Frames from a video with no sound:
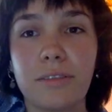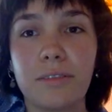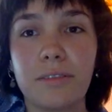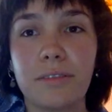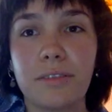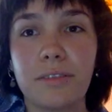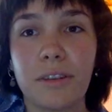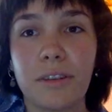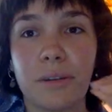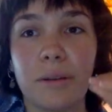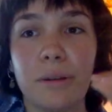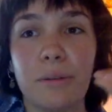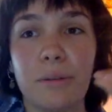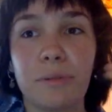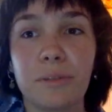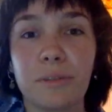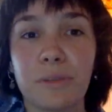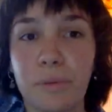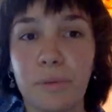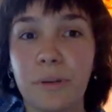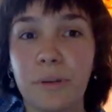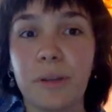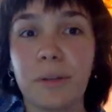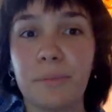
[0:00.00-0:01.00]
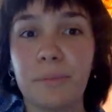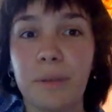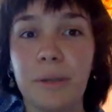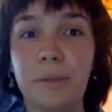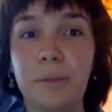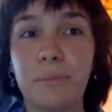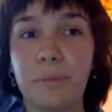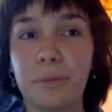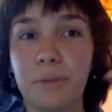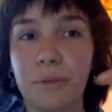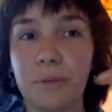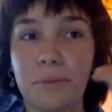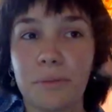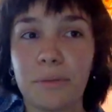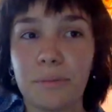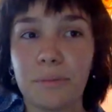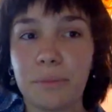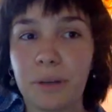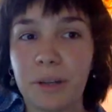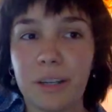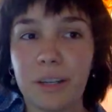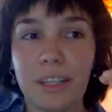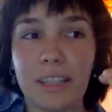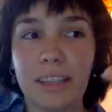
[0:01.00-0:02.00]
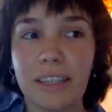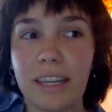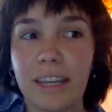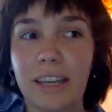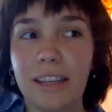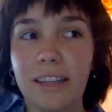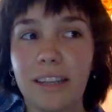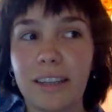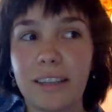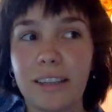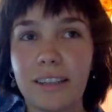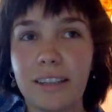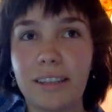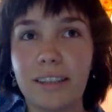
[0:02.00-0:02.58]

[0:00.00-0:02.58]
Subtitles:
So it was queer people putting that.